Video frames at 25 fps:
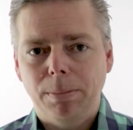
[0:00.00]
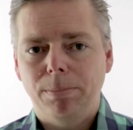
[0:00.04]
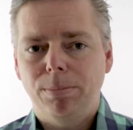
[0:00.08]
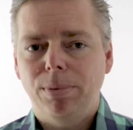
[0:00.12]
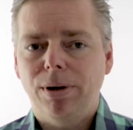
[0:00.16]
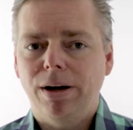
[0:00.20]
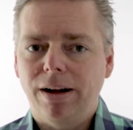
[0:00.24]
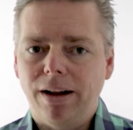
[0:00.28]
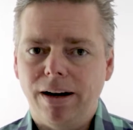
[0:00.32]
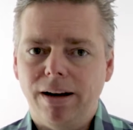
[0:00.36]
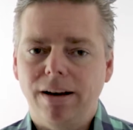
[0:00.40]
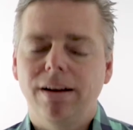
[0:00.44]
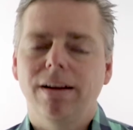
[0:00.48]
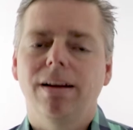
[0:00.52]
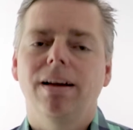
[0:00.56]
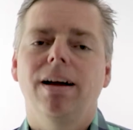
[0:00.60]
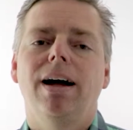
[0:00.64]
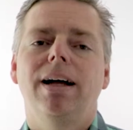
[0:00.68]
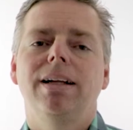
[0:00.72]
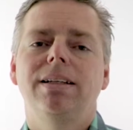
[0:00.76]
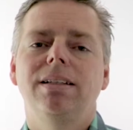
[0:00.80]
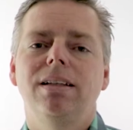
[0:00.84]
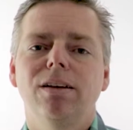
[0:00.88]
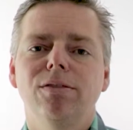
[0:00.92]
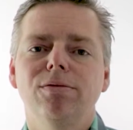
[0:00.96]
But
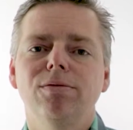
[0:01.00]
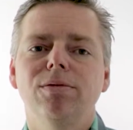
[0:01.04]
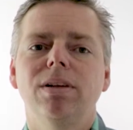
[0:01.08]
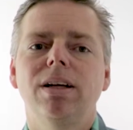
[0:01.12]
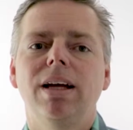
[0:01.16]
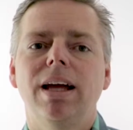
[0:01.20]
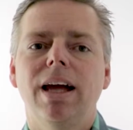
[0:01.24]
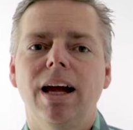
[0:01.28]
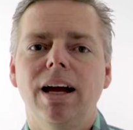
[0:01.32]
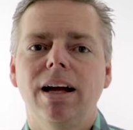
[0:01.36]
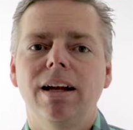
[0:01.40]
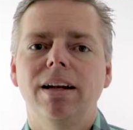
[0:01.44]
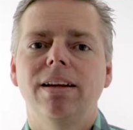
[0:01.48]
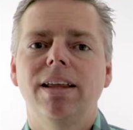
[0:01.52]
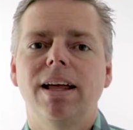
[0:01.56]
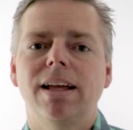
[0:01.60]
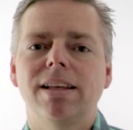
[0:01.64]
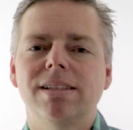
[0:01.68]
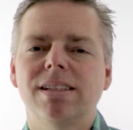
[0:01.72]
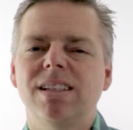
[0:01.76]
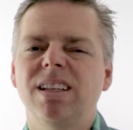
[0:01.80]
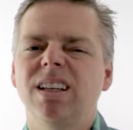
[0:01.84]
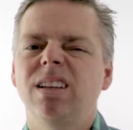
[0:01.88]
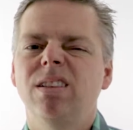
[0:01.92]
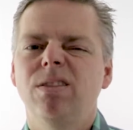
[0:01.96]
I definitely had
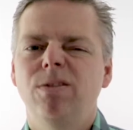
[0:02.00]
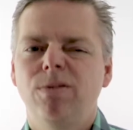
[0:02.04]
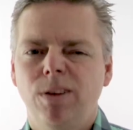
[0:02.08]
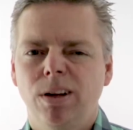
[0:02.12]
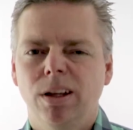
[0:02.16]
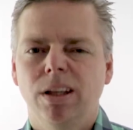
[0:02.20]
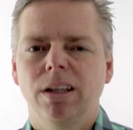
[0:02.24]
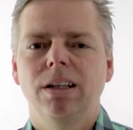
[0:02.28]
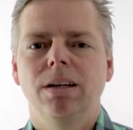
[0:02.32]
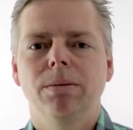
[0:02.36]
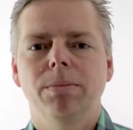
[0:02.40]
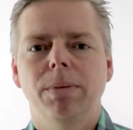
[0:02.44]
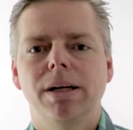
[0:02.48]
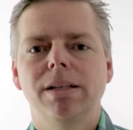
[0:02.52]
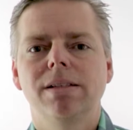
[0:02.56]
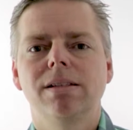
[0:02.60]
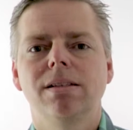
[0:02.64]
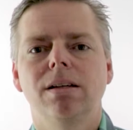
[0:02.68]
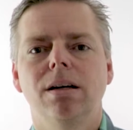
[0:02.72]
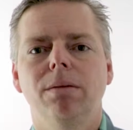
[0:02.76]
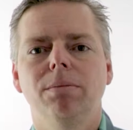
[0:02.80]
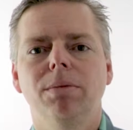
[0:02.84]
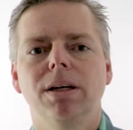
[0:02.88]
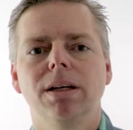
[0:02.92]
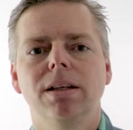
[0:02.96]
that sinking feeling in my
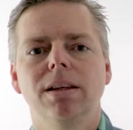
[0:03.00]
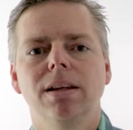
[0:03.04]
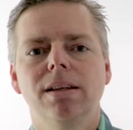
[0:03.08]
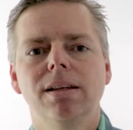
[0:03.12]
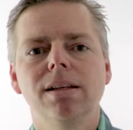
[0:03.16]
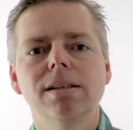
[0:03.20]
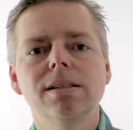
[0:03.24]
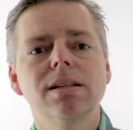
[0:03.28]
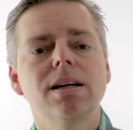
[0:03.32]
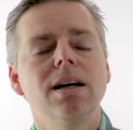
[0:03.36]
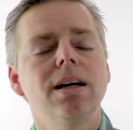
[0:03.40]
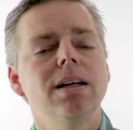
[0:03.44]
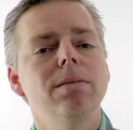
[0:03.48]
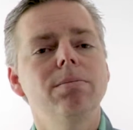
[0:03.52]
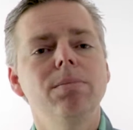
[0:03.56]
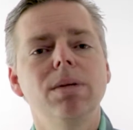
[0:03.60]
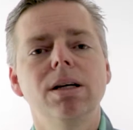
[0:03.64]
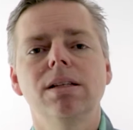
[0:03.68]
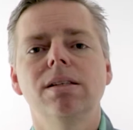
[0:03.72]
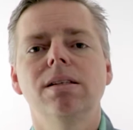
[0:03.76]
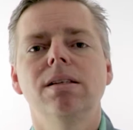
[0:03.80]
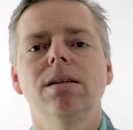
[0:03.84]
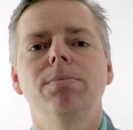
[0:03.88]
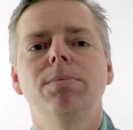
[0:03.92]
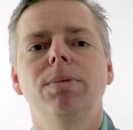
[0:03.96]
stomach that this kind of
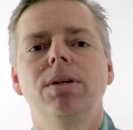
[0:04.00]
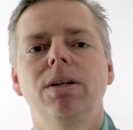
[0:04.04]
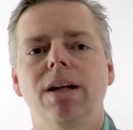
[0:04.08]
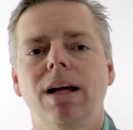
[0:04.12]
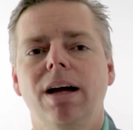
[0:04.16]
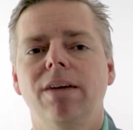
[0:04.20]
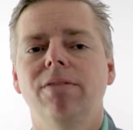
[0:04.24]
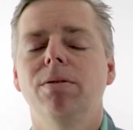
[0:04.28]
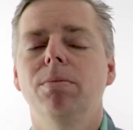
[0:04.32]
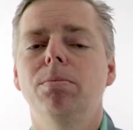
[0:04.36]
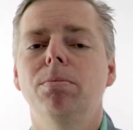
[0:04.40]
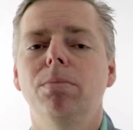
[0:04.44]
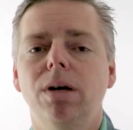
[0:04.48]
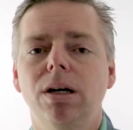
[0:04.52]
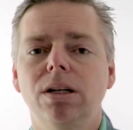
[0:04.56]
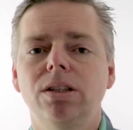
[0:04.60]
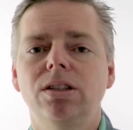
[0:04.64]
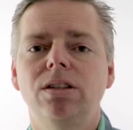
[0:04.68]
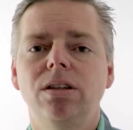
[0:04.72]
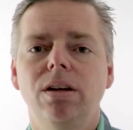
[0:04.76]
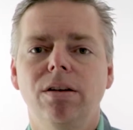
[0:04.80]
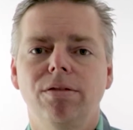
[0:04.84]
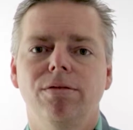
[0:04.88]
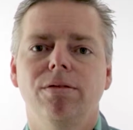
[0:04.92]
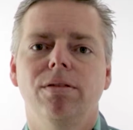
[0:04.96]
mix-up could have a much
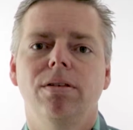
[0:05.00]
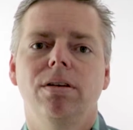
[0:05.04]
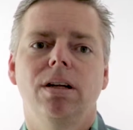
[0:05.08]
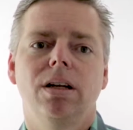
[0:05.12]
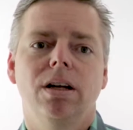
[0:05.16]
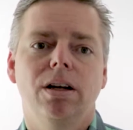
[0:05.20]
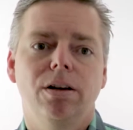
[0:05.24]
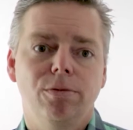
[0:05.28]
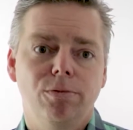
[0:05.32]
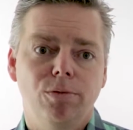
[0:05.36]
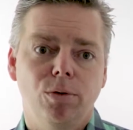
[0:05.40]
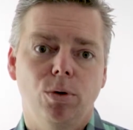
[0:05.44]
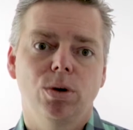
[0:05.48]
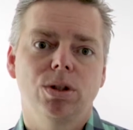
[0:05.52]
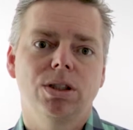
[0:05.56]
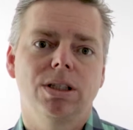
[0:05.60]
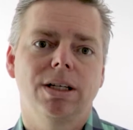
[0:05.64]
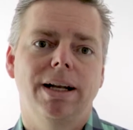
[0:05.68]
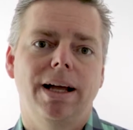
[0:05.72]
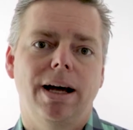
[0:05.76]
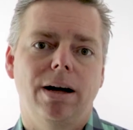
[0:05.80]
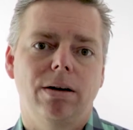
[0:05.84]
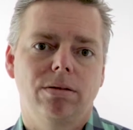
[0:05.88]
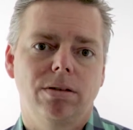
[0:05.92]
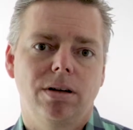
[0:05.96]
different and
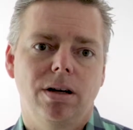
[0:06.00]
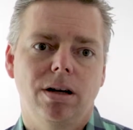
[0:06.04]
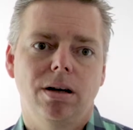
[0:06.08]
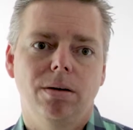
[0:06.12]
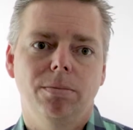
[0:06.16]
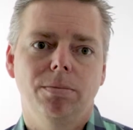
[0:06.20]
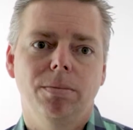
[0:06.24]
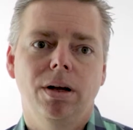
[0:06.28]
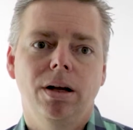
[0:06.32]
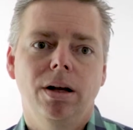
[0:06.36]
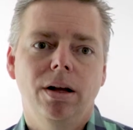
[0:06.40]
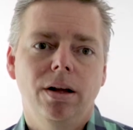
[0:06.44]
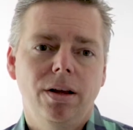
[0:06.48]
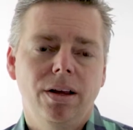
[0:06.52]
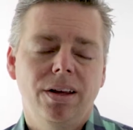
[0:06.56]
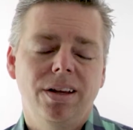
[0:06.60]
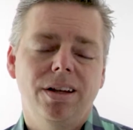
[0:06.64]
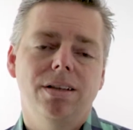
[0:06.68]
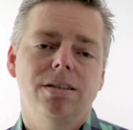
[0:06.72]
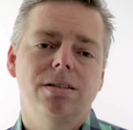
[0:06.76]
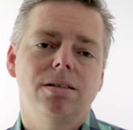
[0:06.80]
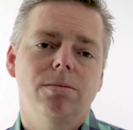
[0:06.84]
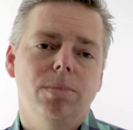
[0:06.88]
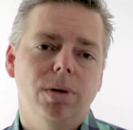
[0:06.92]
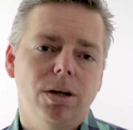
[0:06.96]
unfortunate outcome
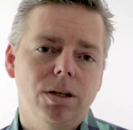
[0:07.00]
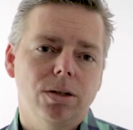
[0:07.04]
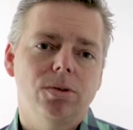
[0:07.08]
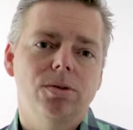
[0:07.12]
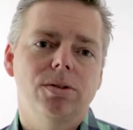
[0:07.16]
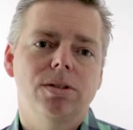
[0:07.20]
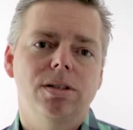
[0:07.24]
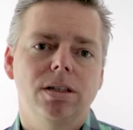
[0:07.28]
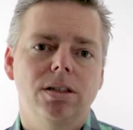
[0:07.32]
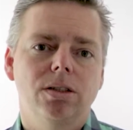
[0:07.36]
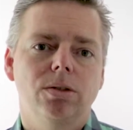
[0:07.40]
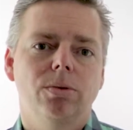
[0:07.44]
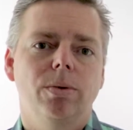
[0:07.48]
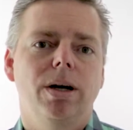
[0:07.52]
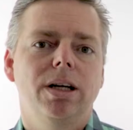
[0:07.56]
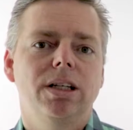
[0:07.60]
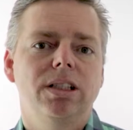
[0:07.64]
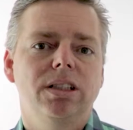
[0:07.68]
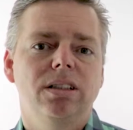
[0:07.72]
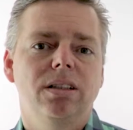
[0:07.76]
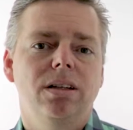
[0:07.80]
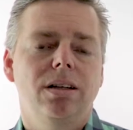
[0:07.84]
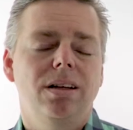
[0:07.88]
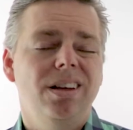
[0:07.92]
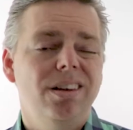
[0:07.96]
in some other
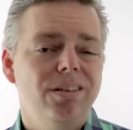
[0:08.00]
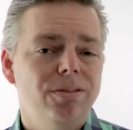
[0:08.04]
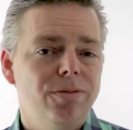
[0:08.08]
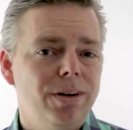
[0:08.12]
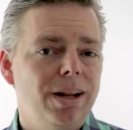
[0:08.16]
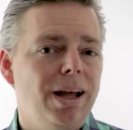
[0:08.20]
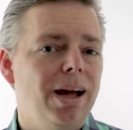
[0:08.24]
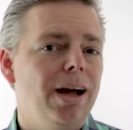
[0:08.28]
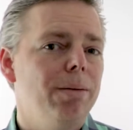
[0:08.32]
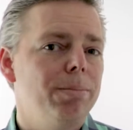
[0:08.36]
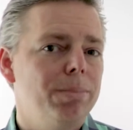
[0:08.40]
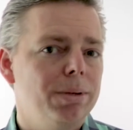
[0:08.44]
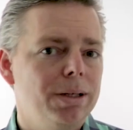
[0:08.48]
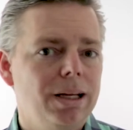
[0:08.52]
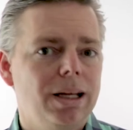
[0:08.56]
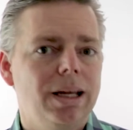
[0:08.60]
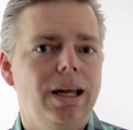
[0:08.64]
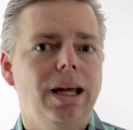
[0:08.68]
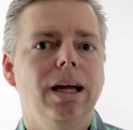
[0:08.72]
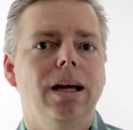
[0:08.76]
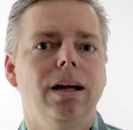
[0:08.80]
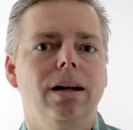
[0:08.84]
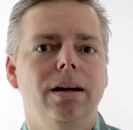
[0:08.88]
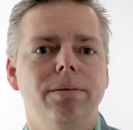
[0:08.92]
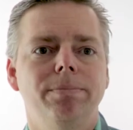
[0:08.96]
situation if it happened
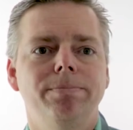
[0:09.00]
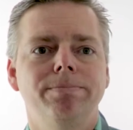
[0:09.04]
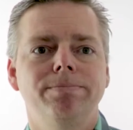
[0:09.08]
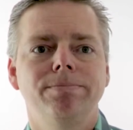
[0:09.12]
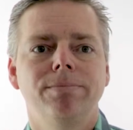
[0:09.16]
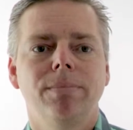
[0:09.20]
again.